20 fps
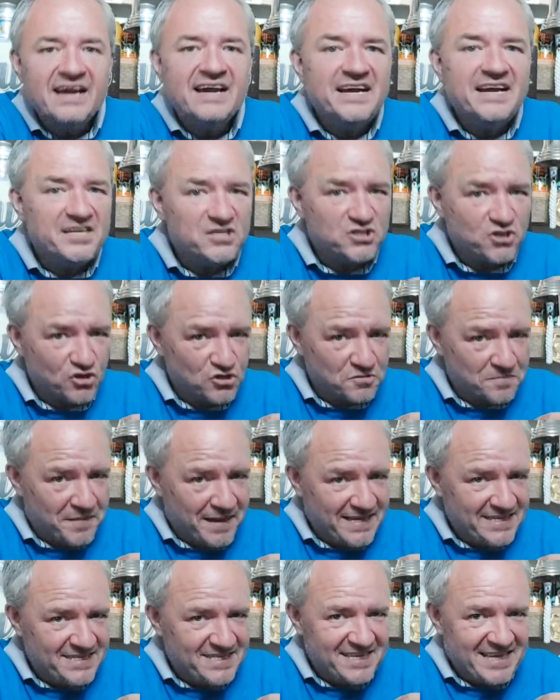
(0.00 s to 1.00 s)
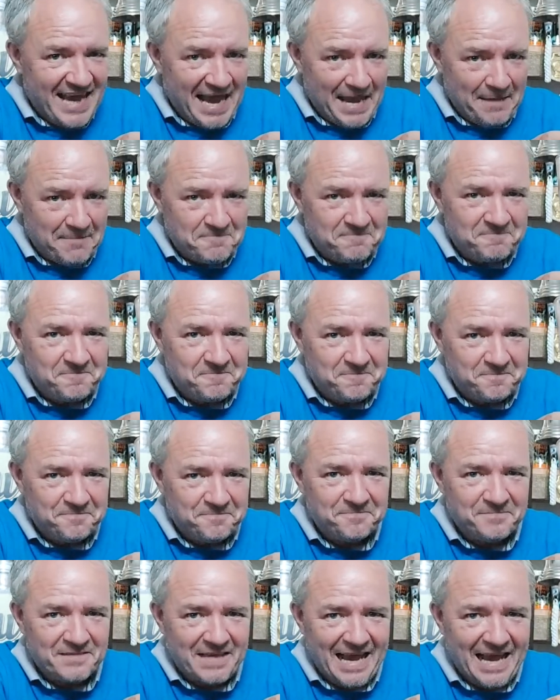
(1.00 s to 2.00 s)
It does, matey, yeah.
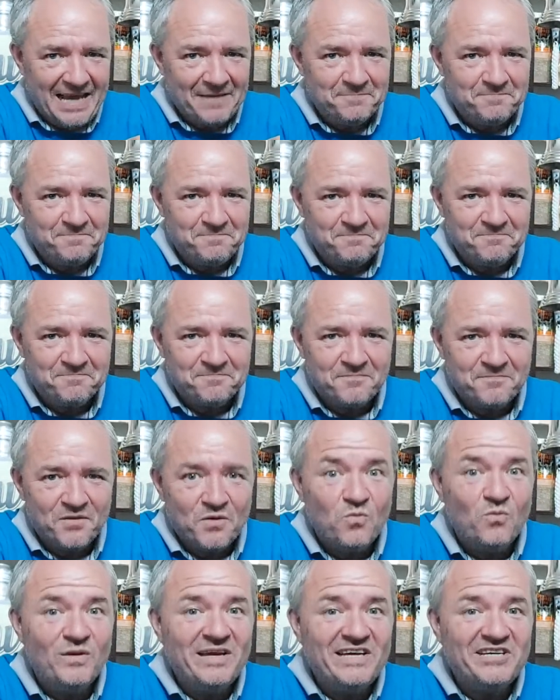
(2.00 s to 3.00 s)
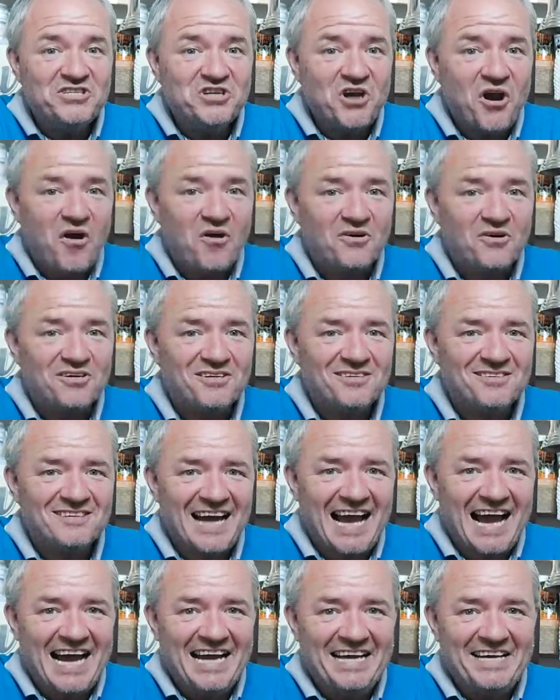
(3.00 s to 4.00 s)
Yeah. Wee jock,
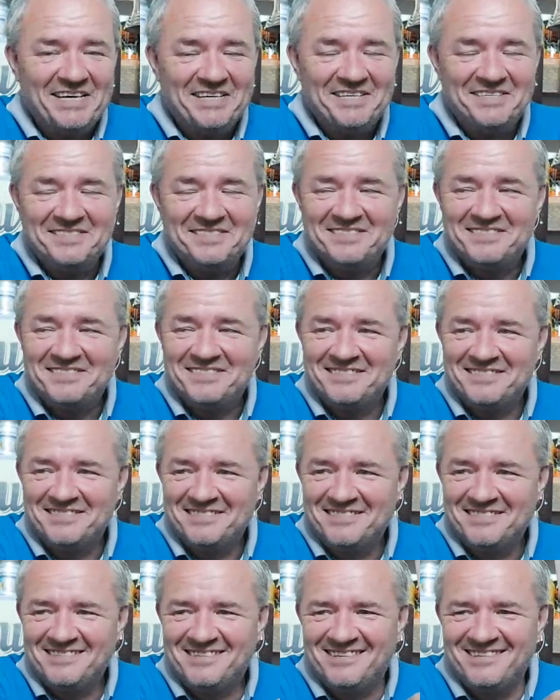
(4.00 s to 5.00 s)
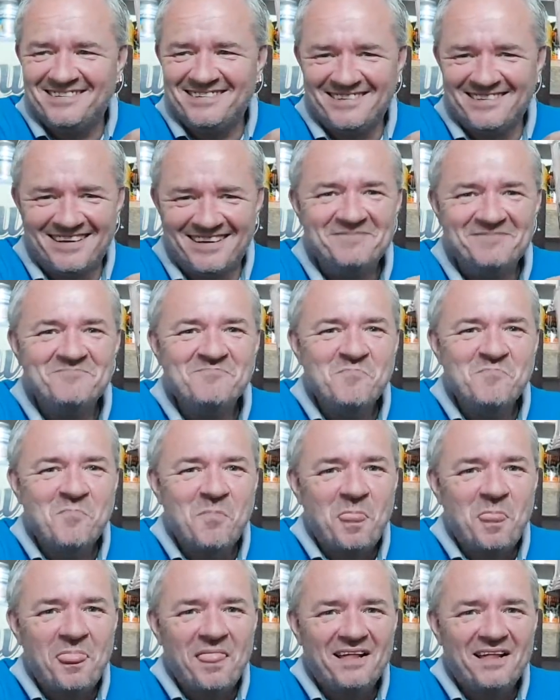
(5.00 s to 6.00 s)
hey. Yeah,
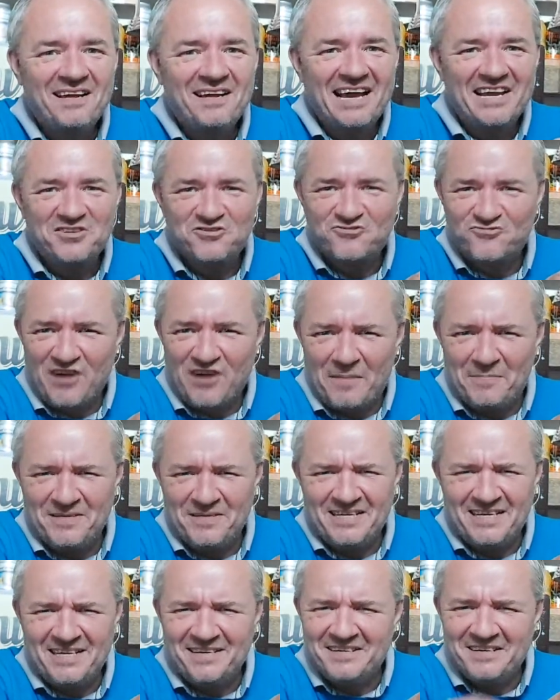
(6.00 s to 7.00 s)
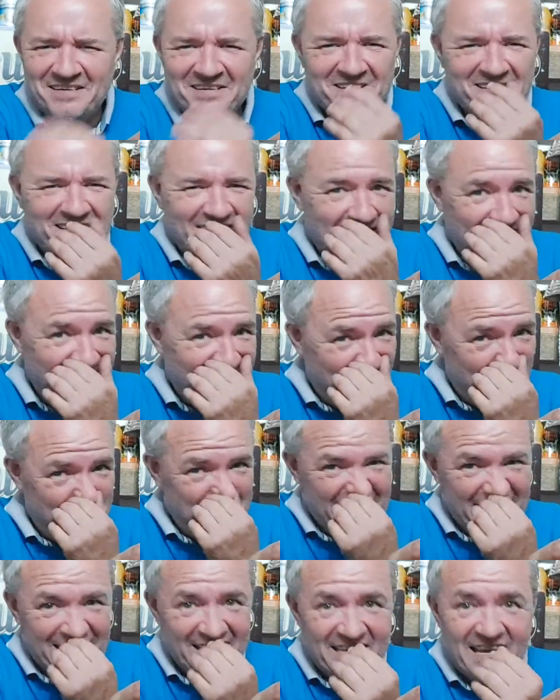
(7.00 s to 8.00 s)
it's crap, in it. Yeah, I'm
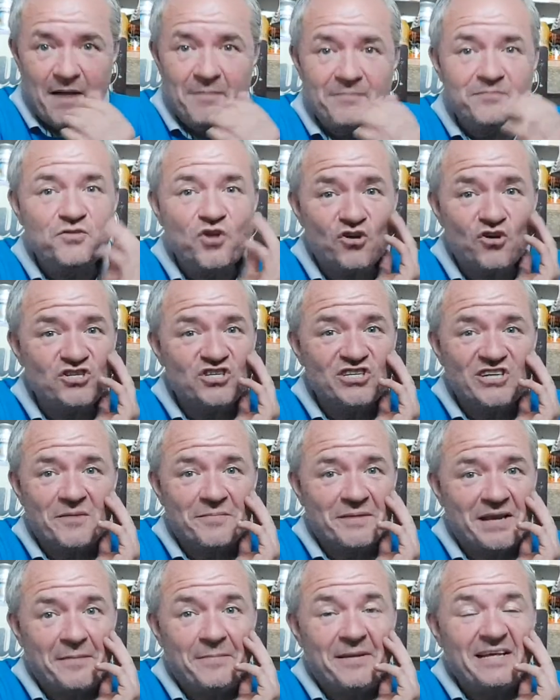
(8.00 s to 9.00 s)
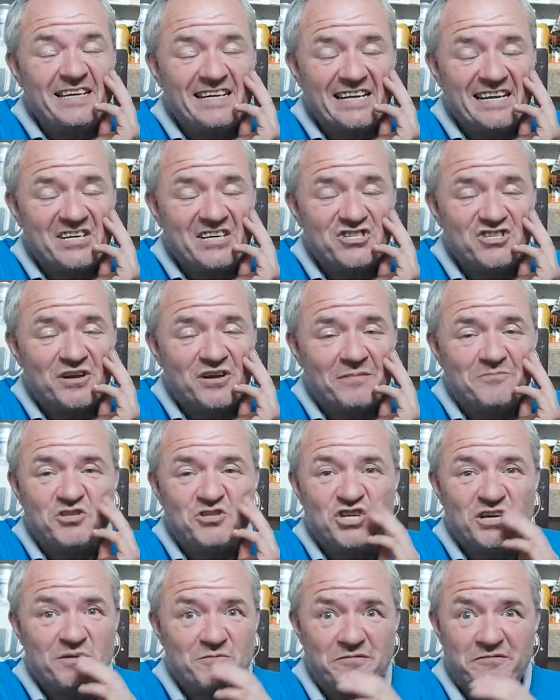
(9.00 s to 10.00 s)
English. I'm Nottingham and I'm English, so I'm
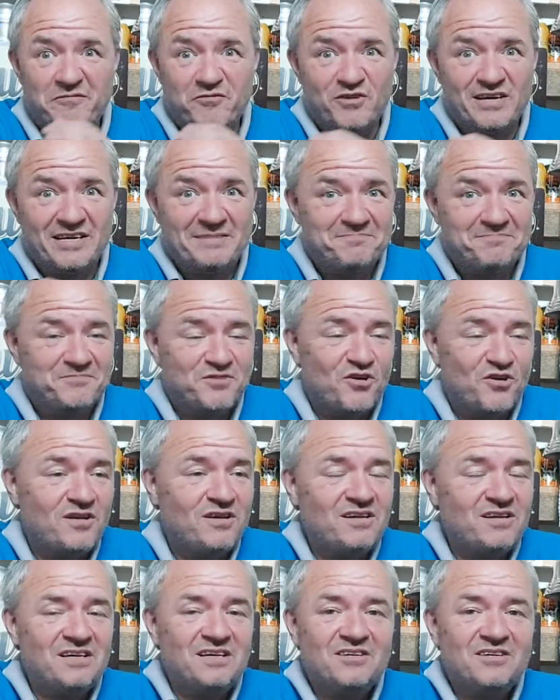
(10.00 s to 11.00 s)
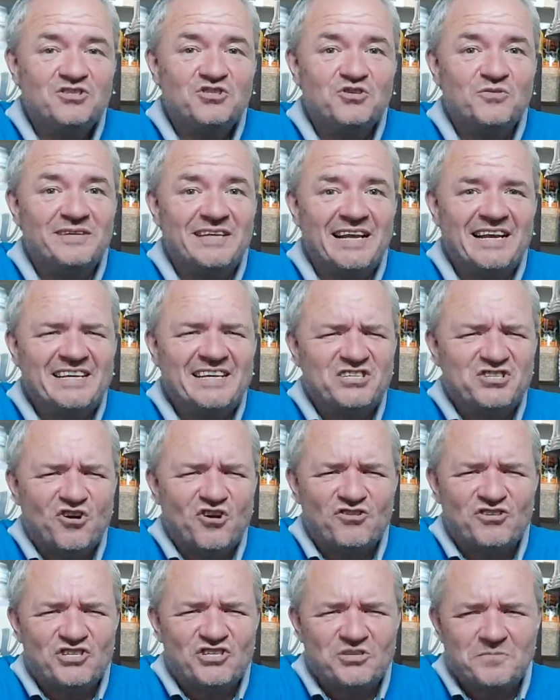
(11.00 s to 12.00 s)
shit fucking not doing any
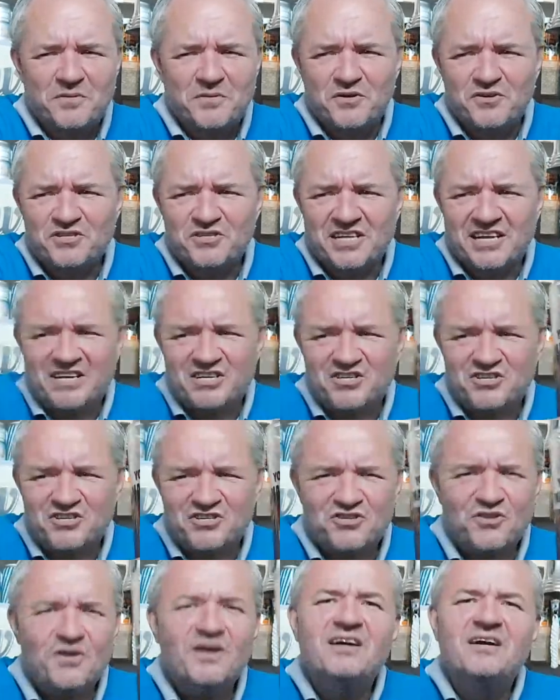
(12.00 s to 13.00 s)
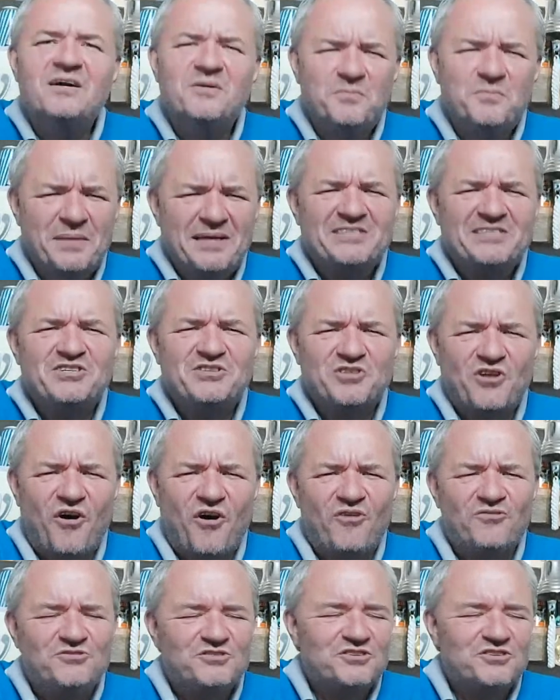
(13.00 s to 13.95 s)
Scottish impersonations, so better not.